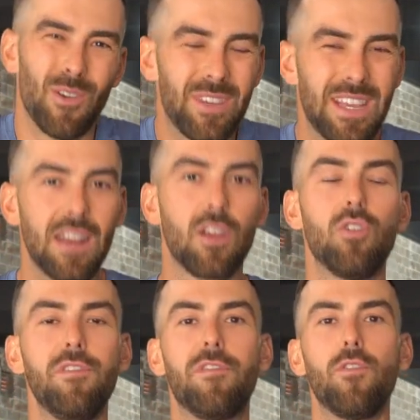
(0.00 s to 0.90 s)
get a
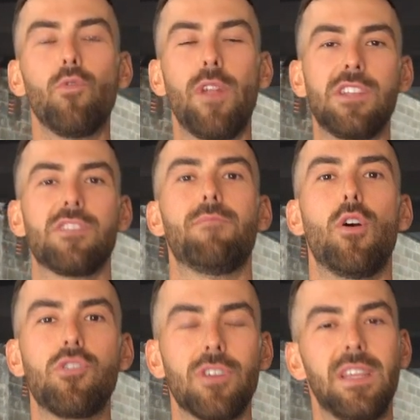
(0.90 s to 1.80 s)
good full range of
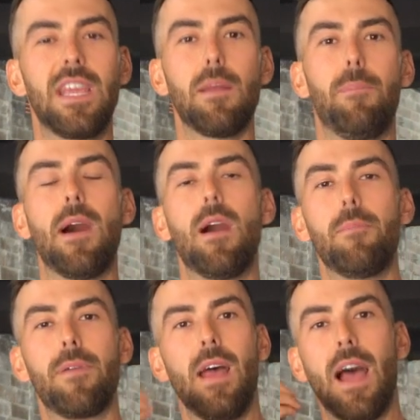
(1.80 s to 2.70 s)
motion, get a pump,
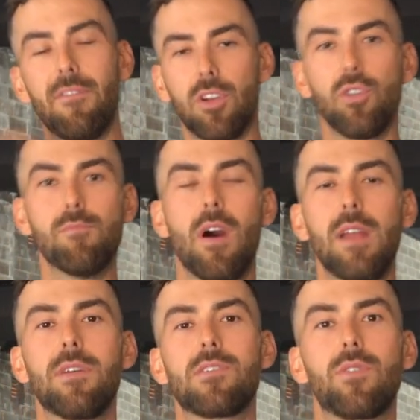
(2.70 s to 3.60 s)
have a good
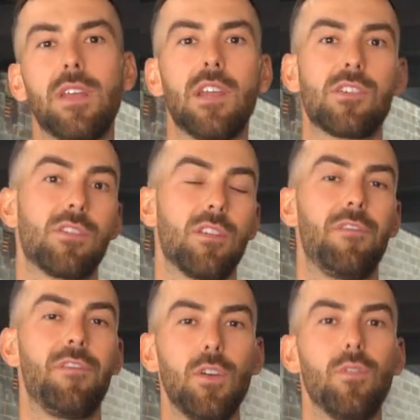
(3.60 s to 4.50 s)
mind-muscle connection, so
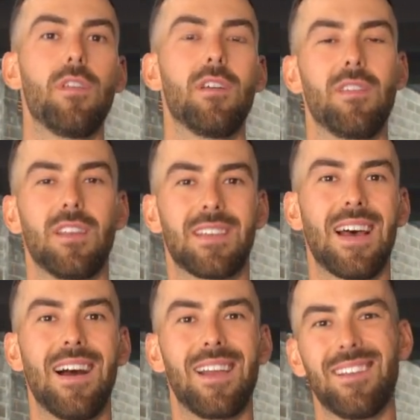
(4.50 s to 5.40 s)
feel the
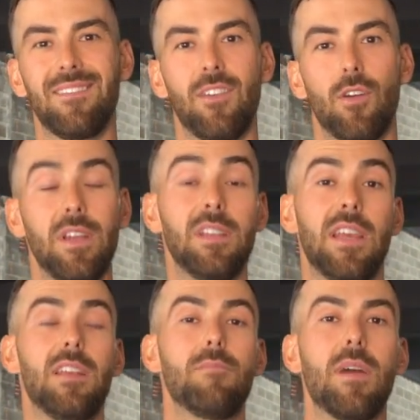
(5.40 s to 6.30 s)
target,
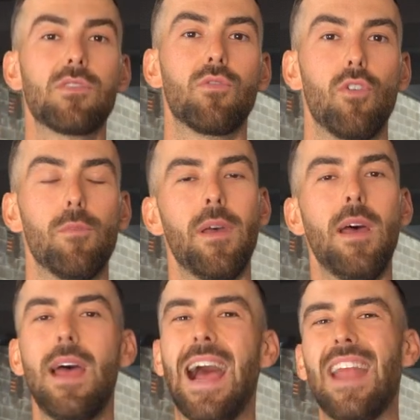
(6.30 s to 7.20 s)
intended muscle group,
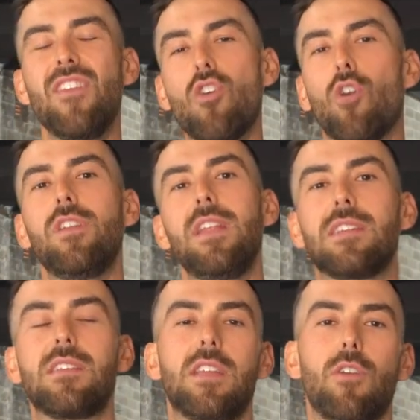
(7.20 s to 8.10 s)
and not
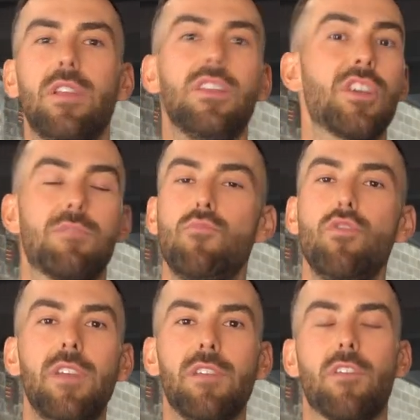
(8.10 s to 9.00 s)
necessarily just
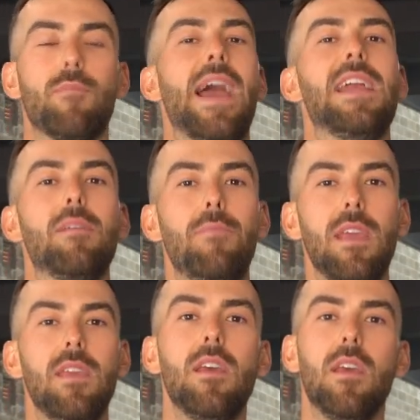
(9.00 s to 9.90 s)
moving from A to
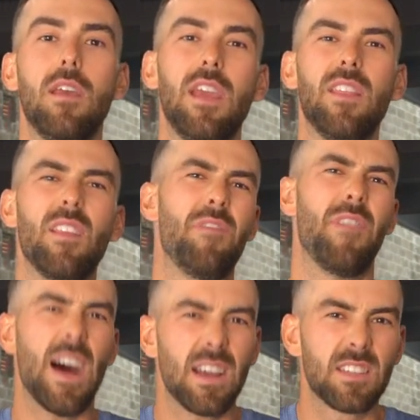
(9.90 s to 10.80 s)
B in the
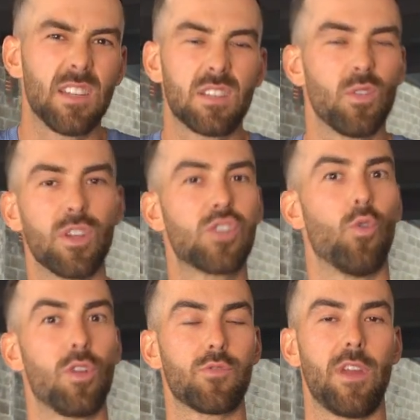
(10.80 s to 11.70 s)
fastest or the
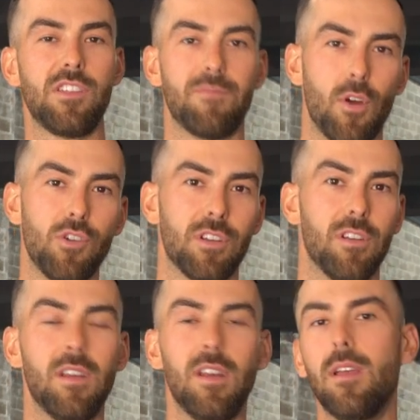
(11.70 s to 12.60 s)
shortest range of motion.
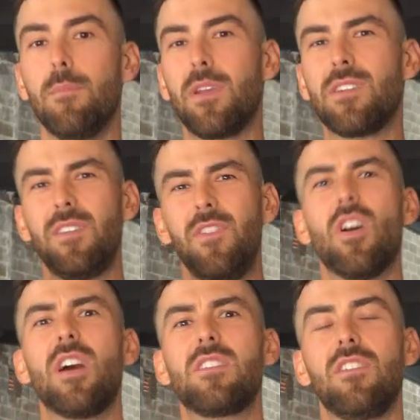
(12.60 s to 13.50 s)
Because if you
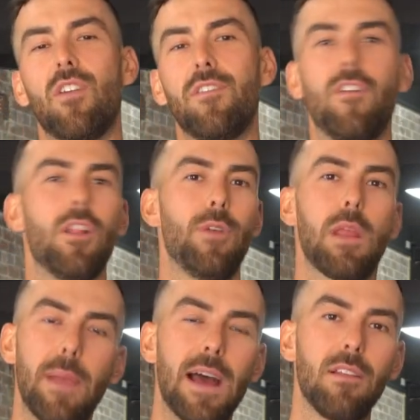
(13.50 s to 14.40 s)
guys, follow
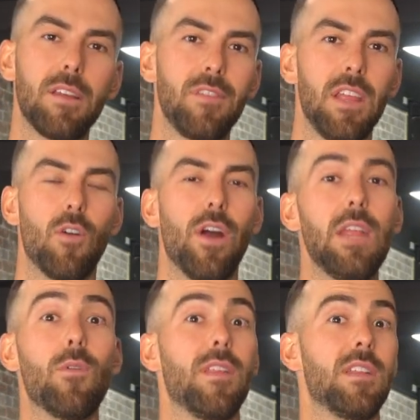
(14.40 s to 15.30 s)
any powerlifting or
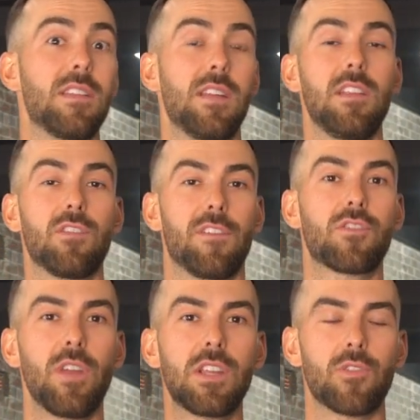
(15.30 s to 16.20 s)
anyone that does any sort of
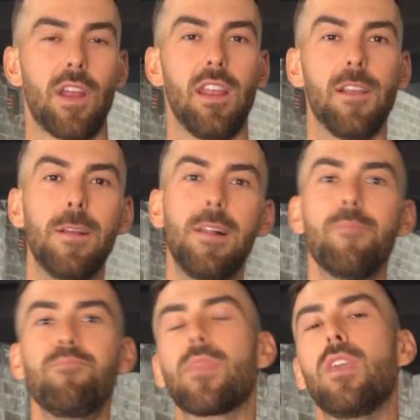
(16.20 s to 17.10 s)
strength training,
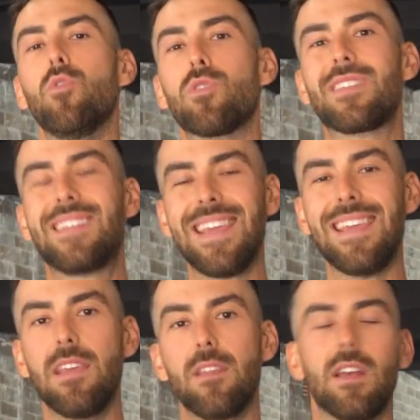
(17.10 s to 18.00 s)
you'll
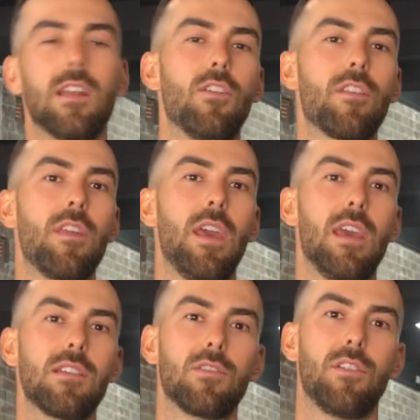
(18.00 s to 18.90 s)
see that a lot of
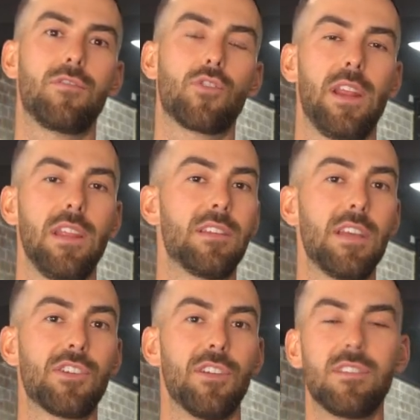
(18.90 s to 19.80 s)
their sort of training
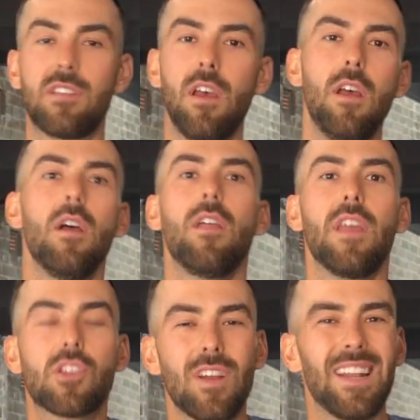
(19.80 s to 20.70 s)
sessions,
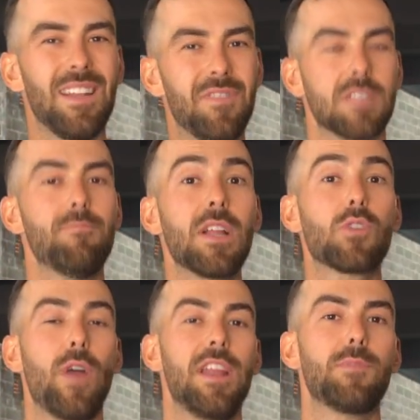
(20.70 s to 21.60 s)
they're trying to lift as much
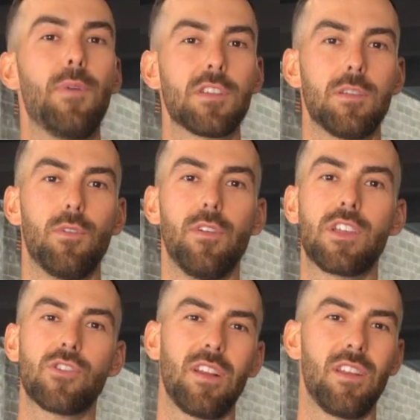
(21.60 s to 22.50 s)
weight as possible. They're
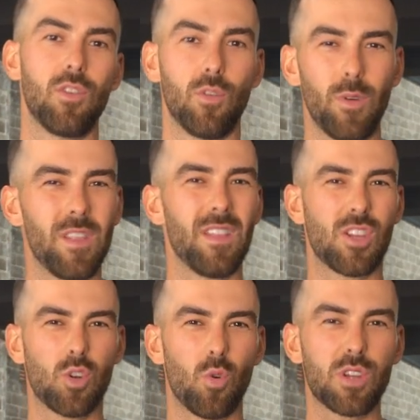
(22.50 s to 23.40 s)
trying to do it within the
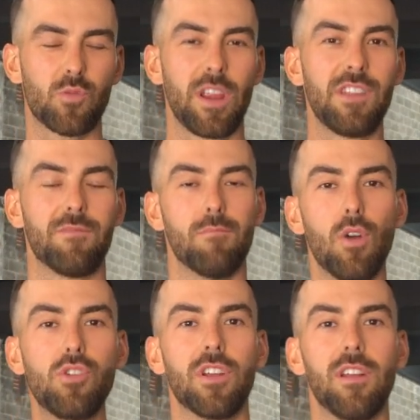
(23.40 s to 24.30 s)
shortest range of
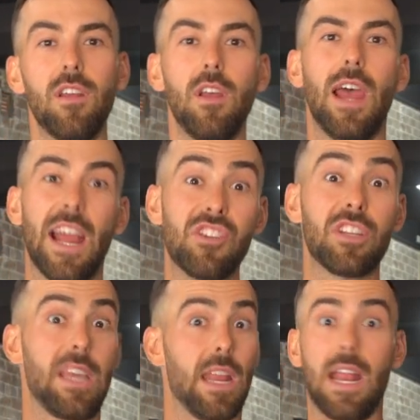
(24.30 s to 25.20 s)
motion and
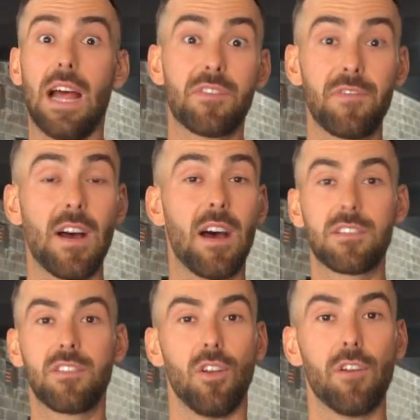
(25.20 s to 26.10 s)
just get it as
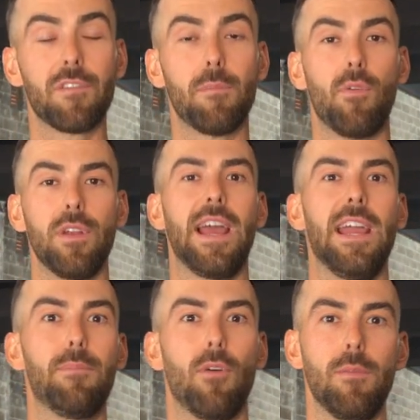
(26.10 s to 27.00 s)
fast, from point A
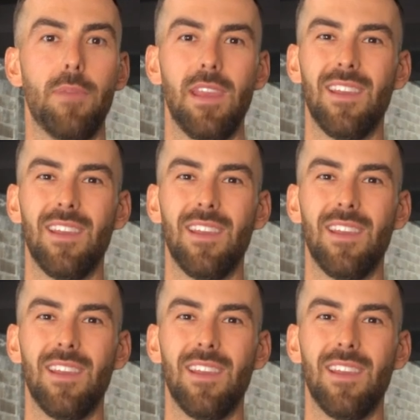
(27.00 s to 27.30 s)
to point B.